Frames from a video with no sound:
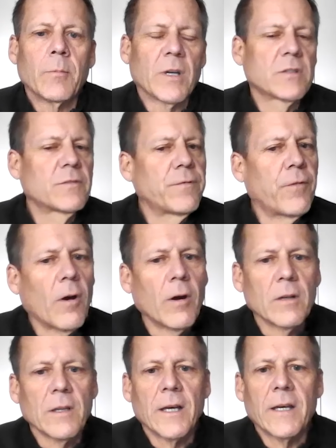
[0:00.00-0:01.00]
but it's
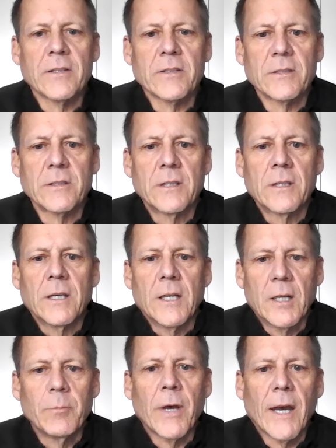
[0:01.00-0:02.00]
far less
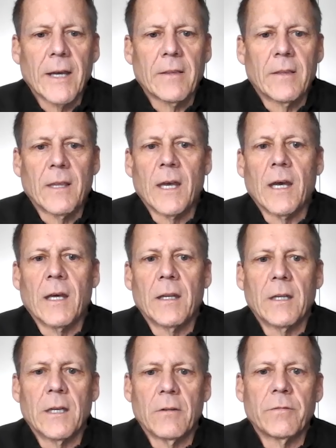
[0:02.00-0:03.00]
impact
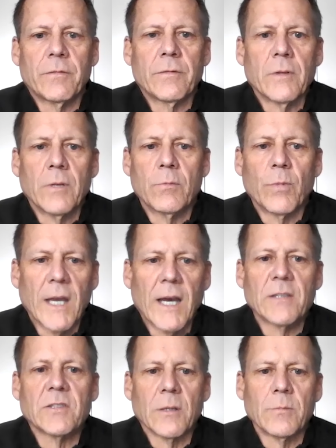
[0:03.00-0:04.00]
than if we
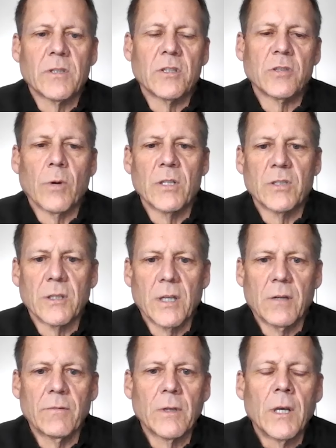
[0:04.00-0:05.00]
had some situation
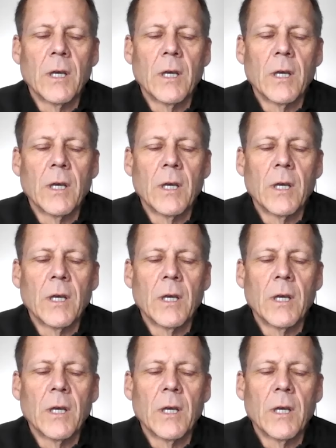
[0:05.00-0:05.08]
that